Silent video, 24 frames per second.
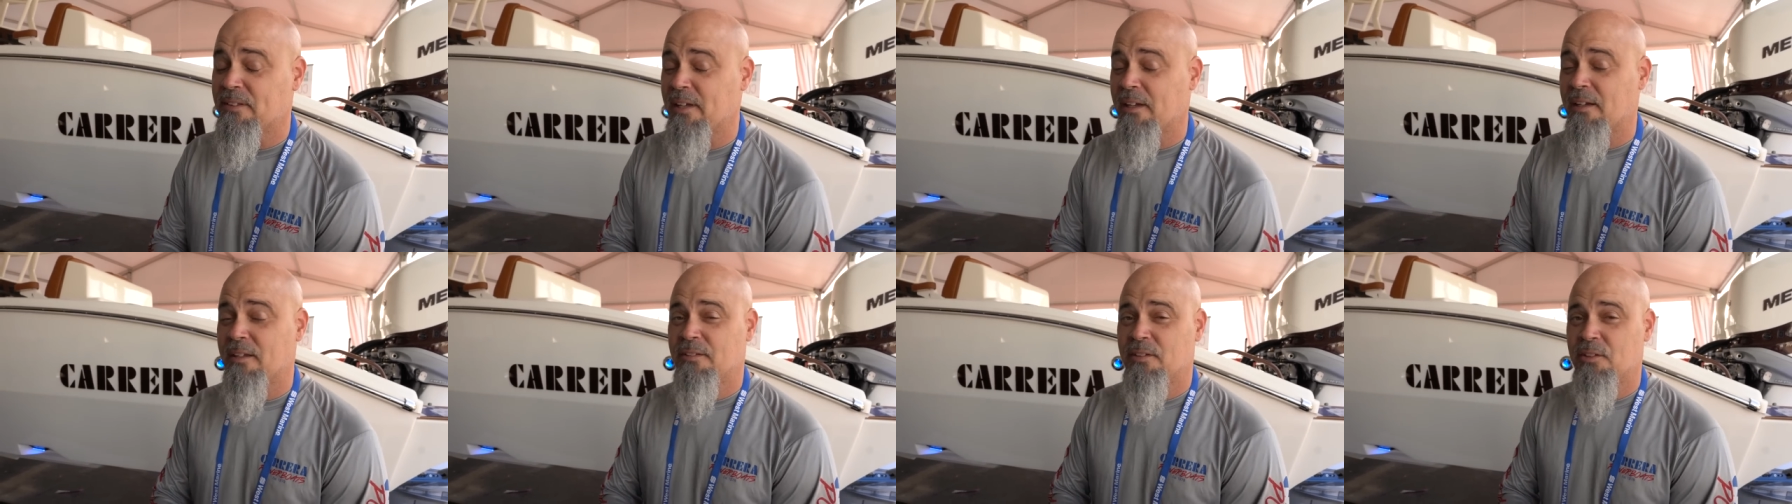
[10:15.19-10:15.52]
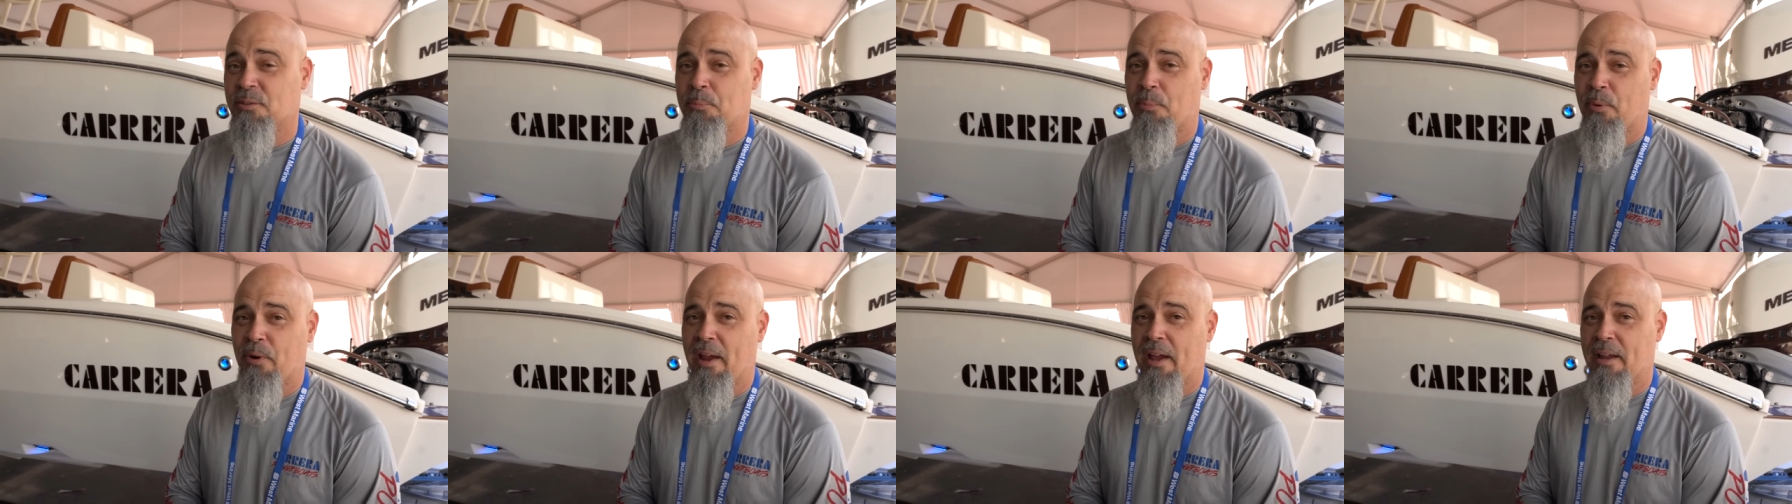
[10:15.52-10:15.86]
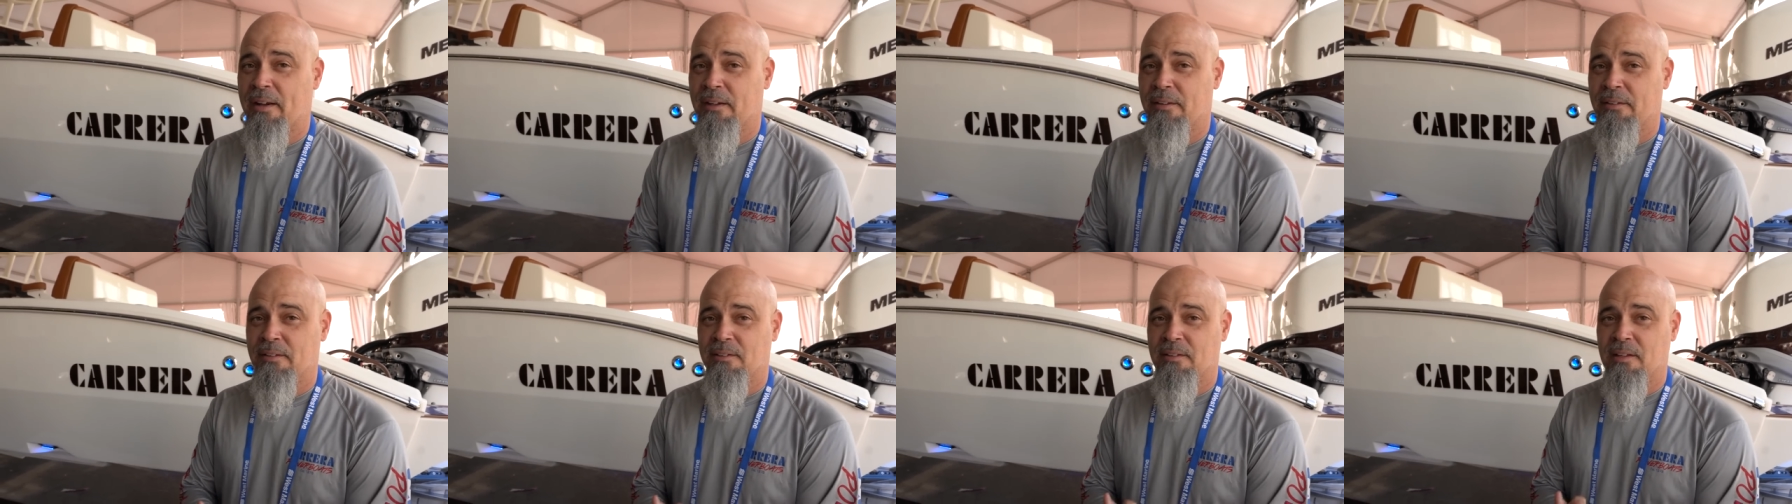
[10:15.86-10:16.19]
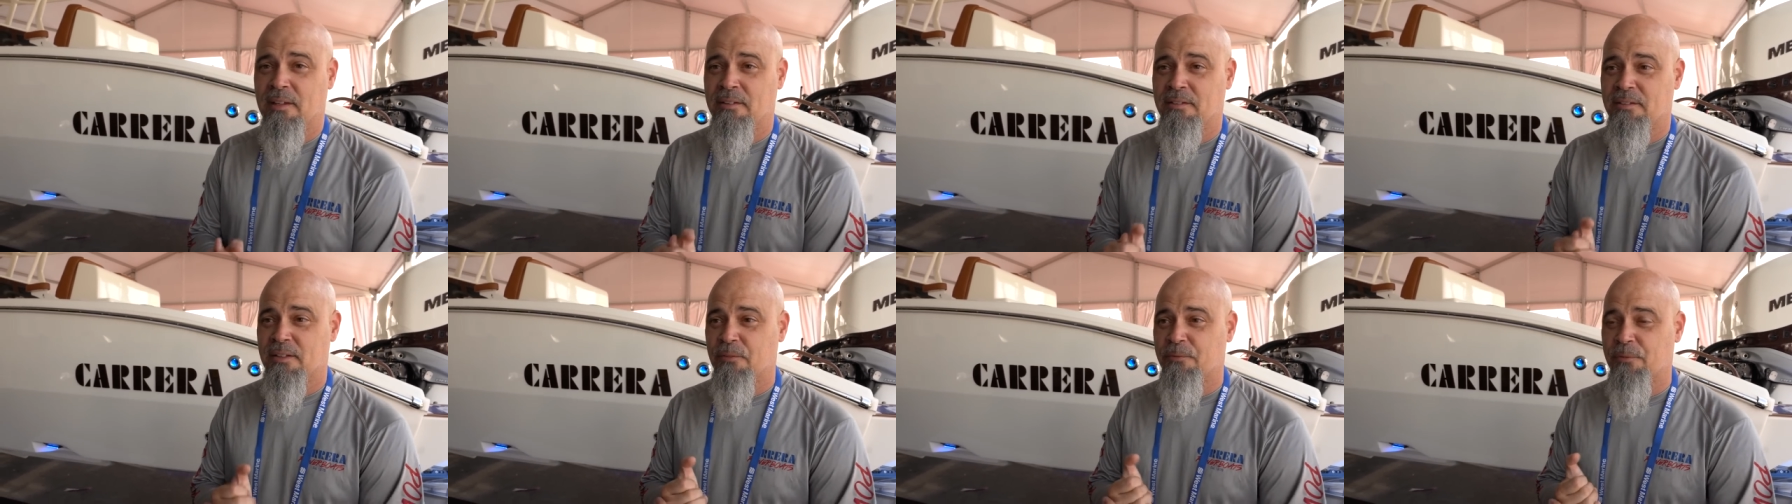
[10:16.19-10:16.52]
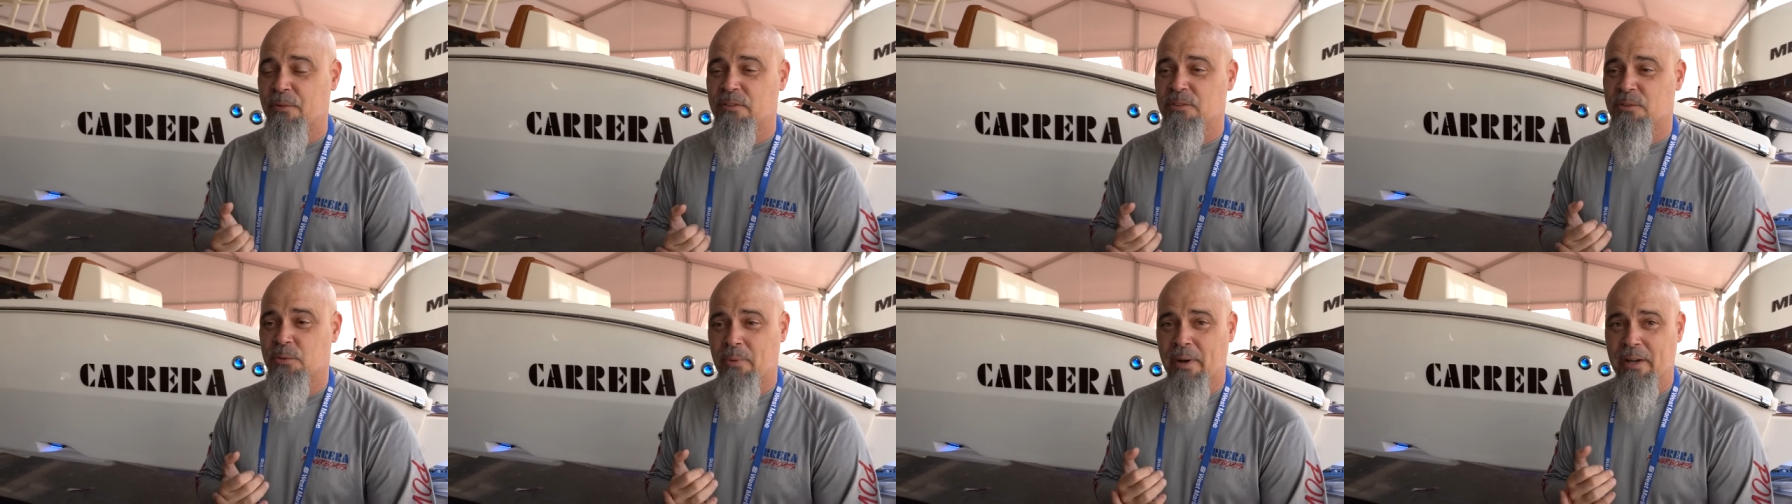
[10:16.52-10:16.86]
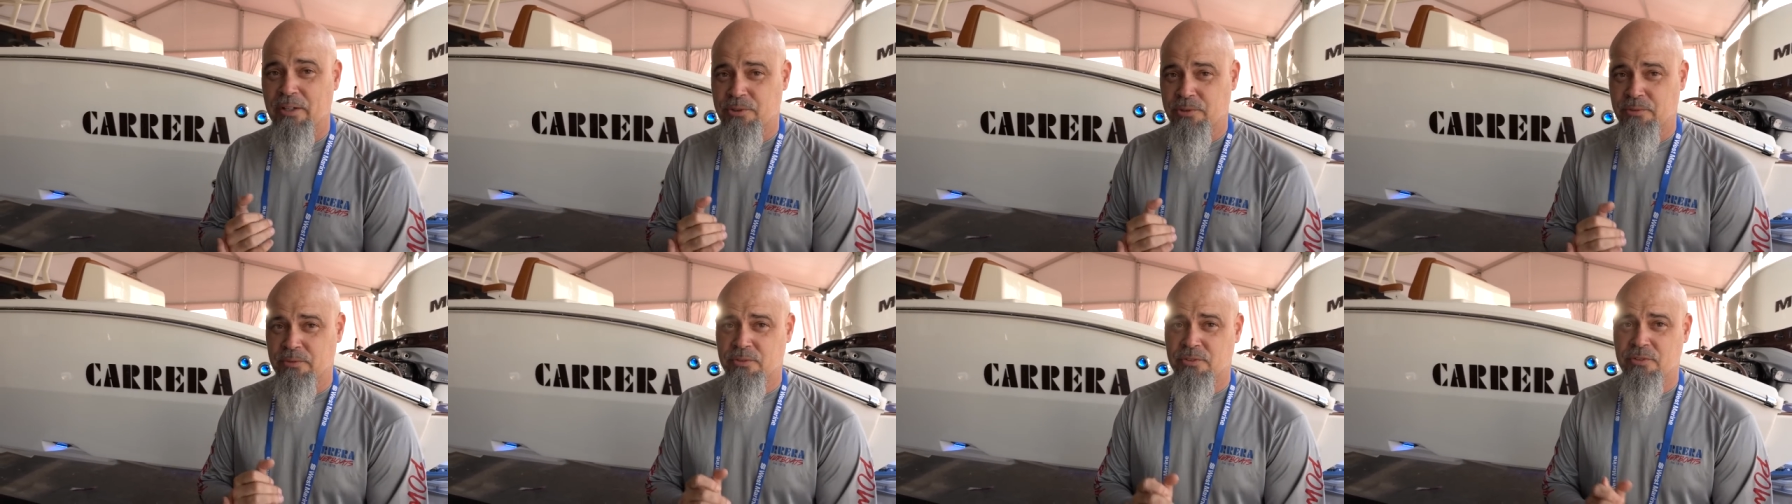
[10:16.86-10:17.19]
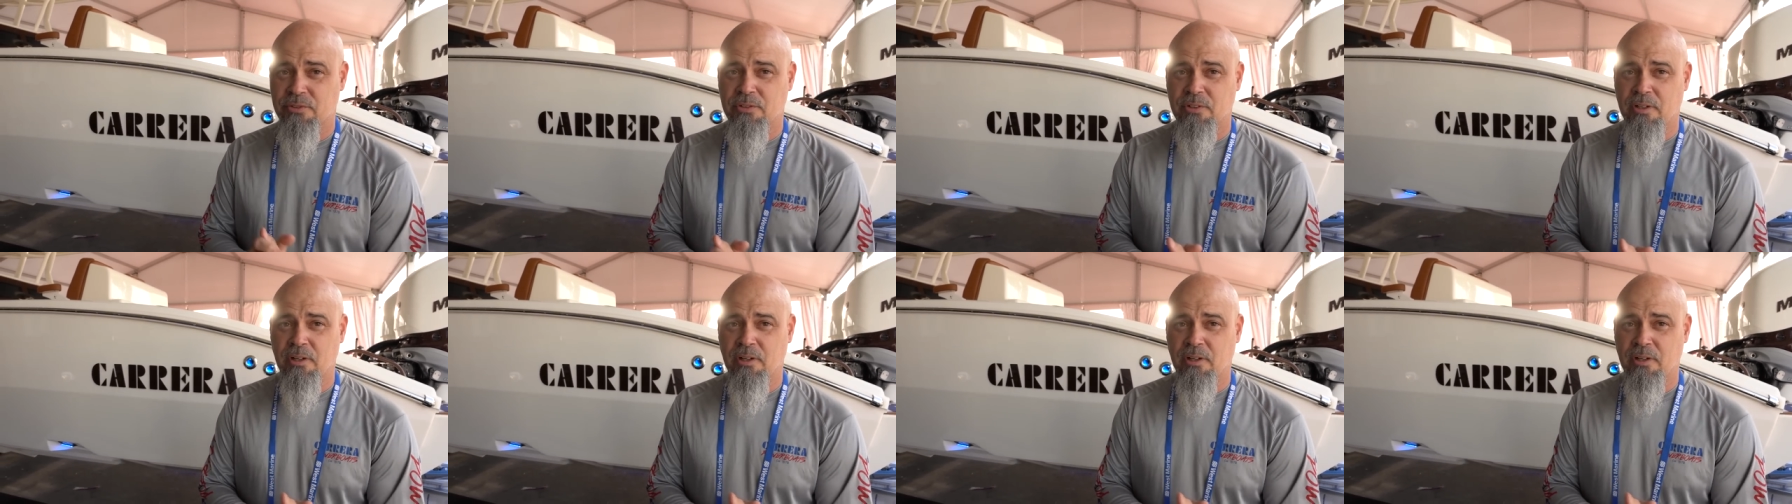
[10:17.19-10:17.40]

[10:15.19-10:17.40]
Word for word: taking this brand in, in different directions.